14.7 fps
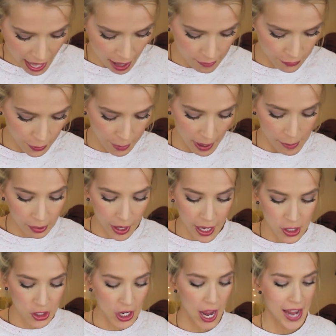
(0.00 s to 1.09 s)
And for my
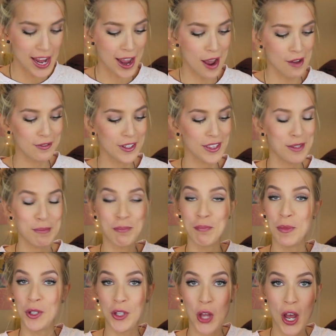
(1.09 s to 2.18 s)
blush, I have the
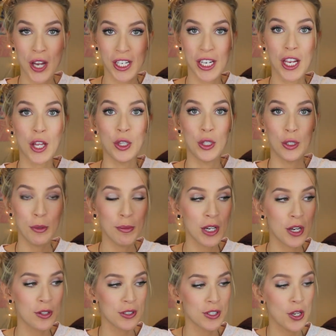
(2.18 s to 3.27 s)
Milani
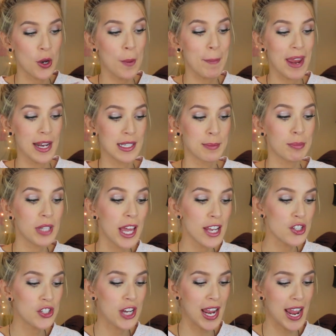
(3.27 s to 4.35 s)
Luminoso Baked
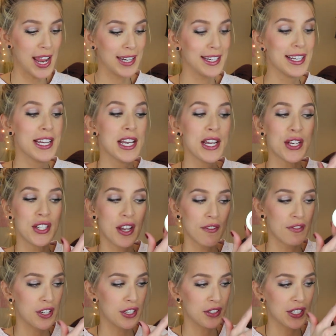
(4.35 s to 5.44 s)
Blush, and
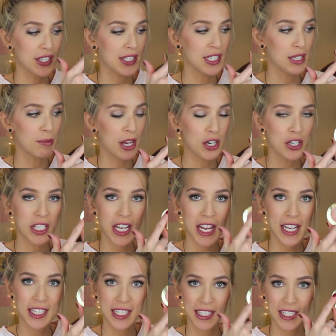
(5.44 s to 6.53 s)
definitely seen better days.